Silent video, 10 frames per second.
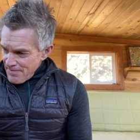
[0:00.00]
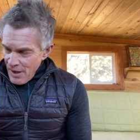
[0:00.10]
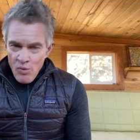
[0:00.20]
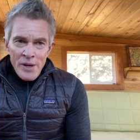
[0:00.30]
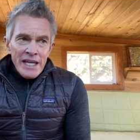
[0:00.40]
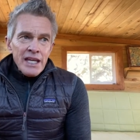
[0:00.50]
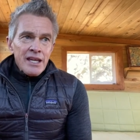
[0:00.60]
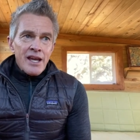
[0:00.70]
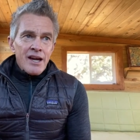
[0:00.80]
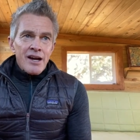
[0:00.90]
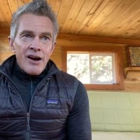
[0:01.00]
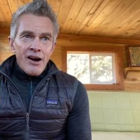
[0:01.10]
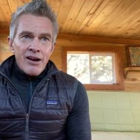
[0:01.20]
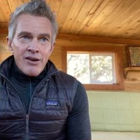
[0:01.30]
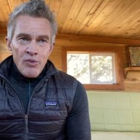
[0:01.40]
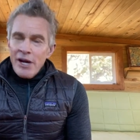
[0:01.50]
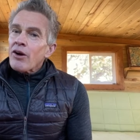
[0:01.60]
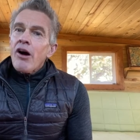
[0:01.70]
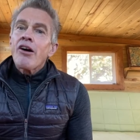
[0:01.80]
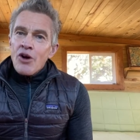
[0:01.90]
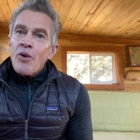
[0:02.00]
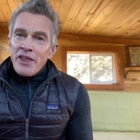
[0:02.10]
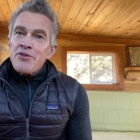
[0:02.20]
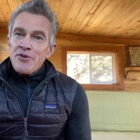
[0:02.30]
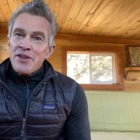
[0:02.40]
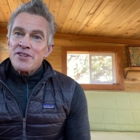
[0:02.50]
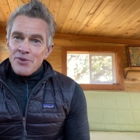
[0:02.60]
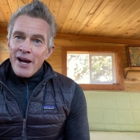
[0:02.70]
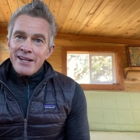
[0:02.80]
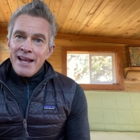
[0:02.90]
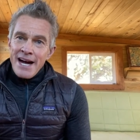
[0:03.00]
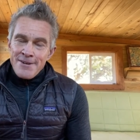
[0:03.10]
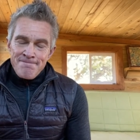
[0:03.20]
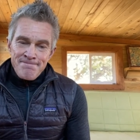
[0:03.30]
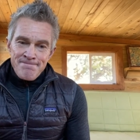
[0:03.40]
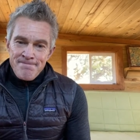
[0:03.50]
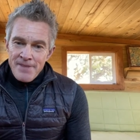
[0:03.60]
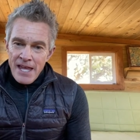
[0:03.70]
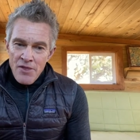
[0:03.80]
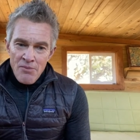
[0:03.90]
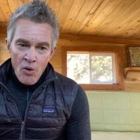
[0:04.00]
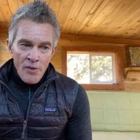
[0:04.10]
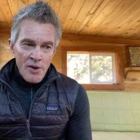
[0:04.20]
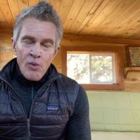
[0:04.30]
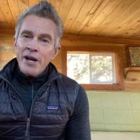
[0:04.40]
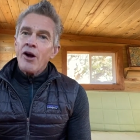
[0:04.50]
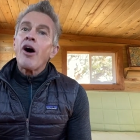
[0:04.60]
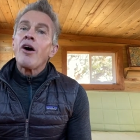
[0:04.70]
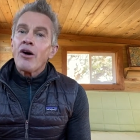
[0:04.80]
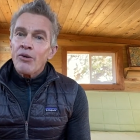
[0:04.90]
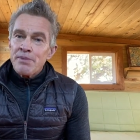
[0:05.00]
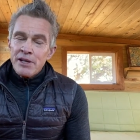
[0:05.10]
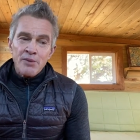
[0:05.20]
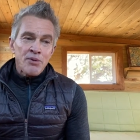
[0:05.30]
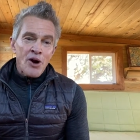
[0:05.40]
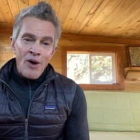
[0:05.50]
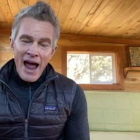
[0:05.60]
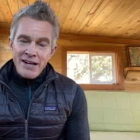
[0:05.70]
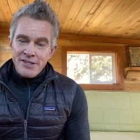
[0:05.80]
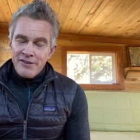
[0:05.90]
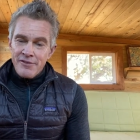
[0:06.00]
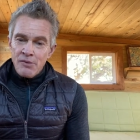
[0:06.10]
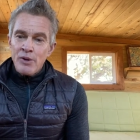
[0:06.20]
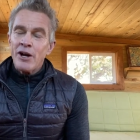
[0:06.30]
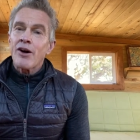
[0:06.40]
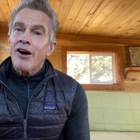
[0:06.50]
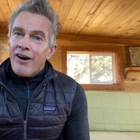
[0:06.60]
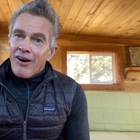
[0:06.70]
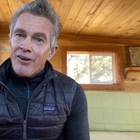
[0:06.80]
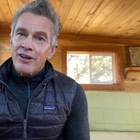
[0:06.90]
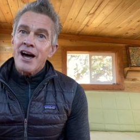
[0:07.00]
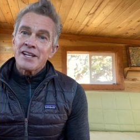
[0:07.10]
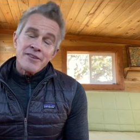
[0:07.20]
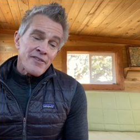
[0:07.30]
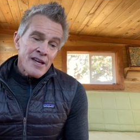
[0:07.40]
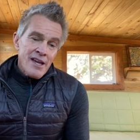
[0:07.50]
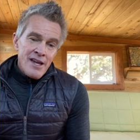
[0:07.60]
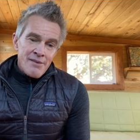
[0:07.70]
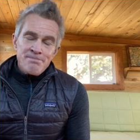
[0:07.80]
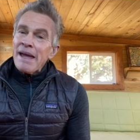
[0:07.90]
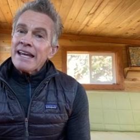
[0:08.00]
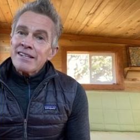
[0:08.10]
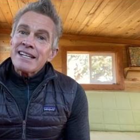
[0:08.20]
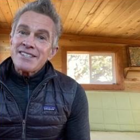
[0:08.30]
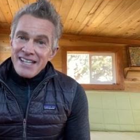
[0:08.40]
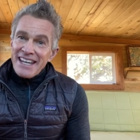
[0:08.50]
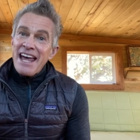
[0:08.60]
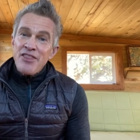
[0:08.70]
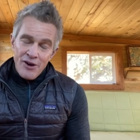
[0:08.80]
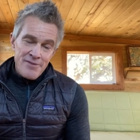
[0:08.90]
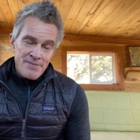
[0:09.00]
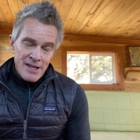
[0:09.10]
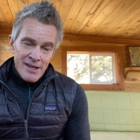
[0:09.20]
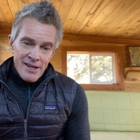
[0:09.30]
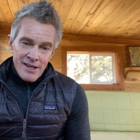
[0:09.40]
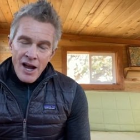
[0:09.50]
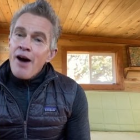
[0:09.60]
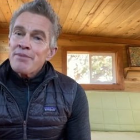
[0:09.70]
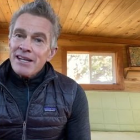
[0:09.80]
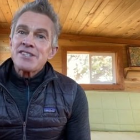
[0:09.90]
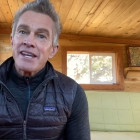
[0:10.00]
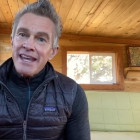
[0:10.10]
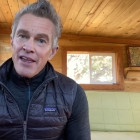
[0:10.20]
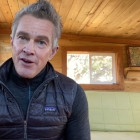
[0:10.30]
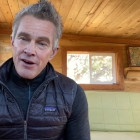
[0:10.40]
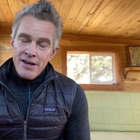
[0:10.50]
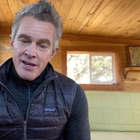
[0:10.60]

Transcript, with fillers: we, we are all going through this right now. And the more that we are all being proactive and we are all kind of banding together, coming together,